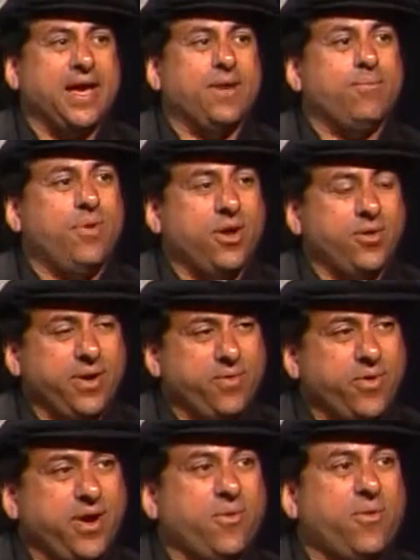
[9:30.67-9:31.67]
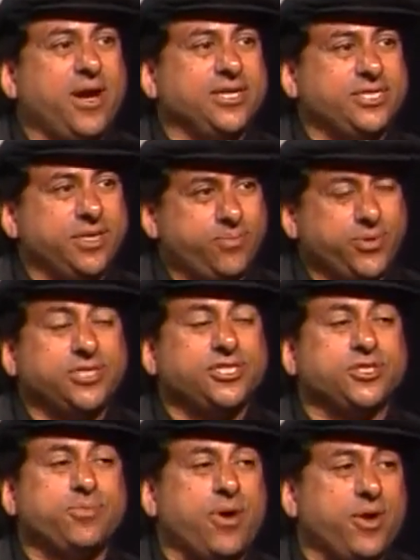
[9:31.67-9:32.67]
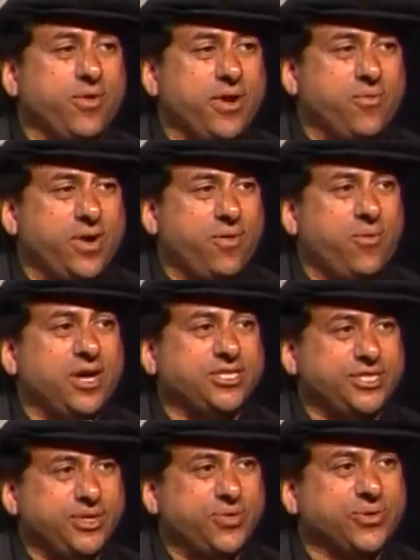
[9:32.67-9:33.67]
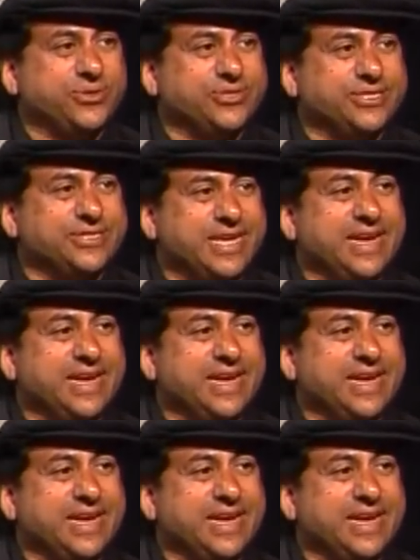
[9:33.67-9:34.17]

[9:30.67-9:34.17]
Yeah, Monterey Whale Watching, Princess Monterey Whale Watching Cruises,